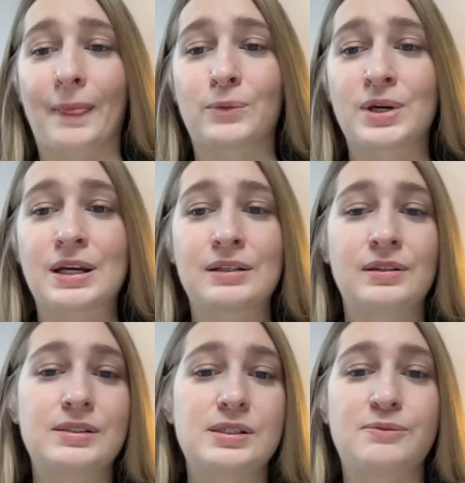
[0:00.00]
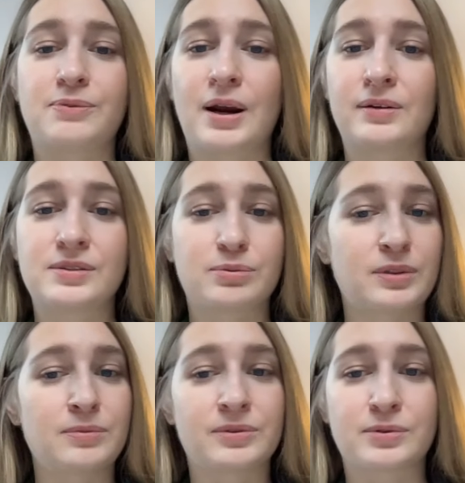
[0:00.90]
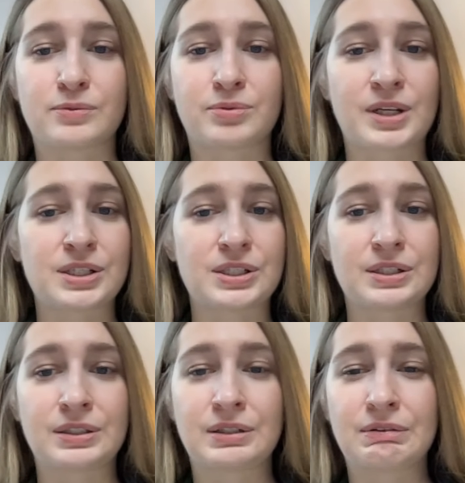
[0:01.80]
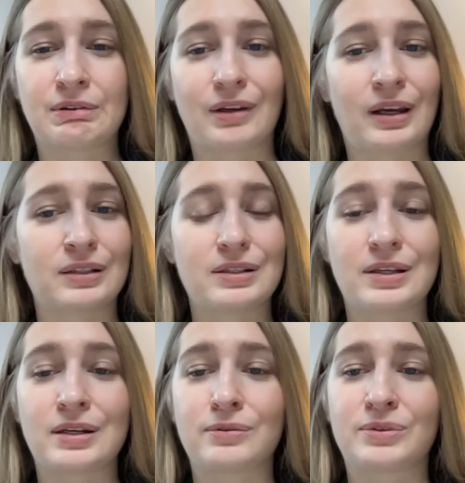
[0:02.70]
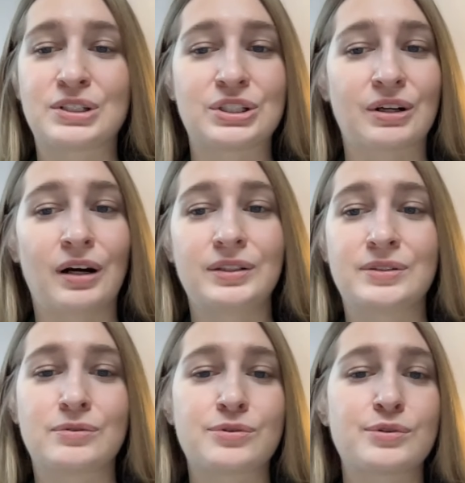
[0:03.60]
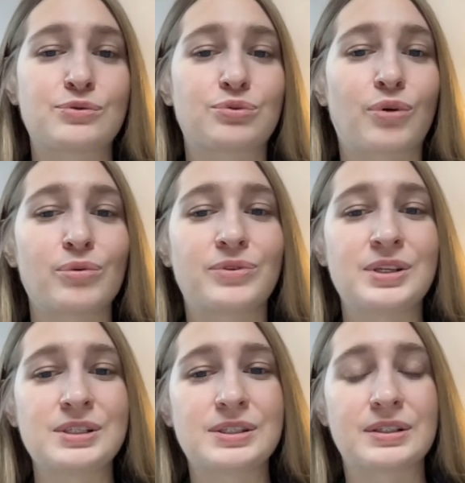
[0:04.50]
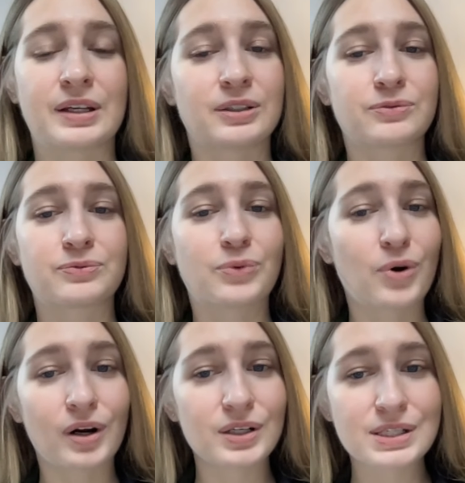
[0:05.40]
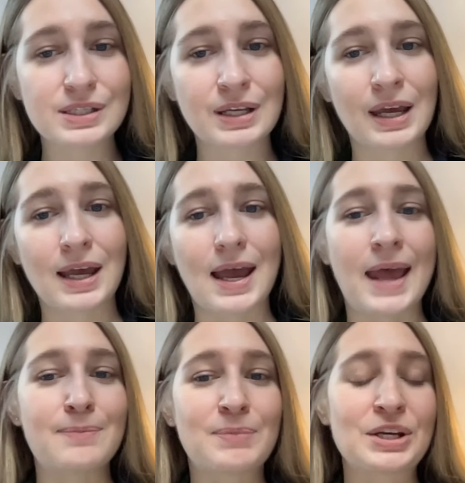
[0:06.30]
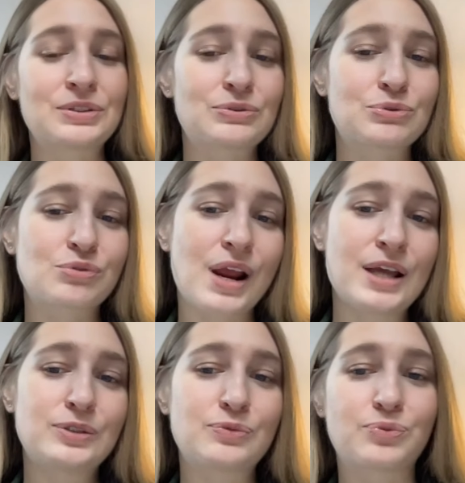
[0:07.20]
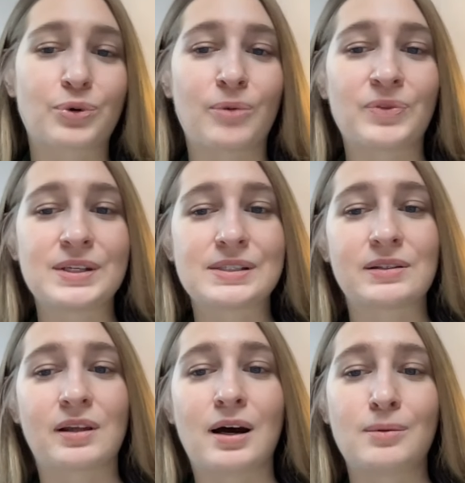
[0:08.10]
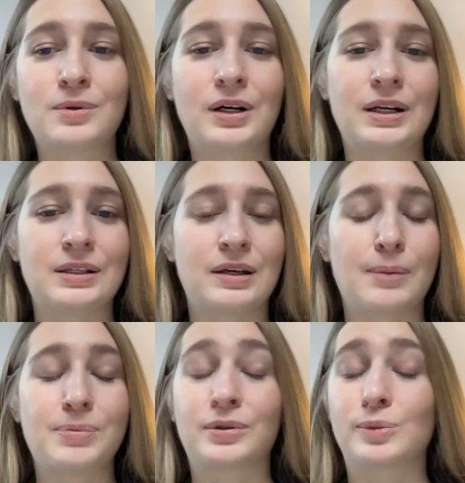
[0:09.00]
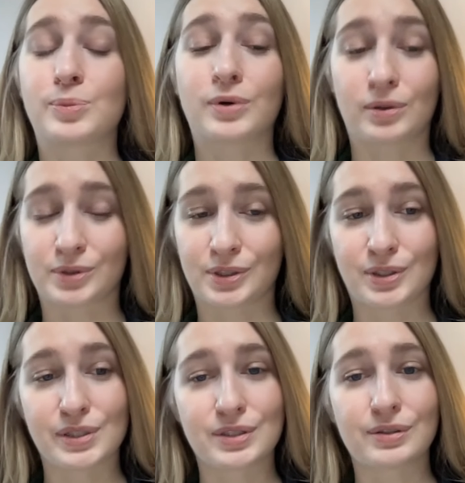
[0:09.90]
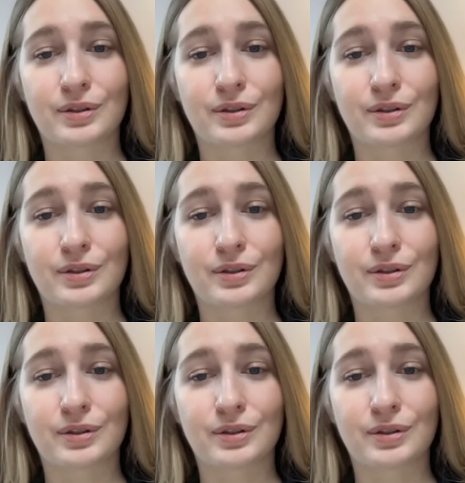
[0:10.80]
We can, let's say, find a suitable situation at the end of the chart and also draw these forks and make trades from these lower and upper boundaries.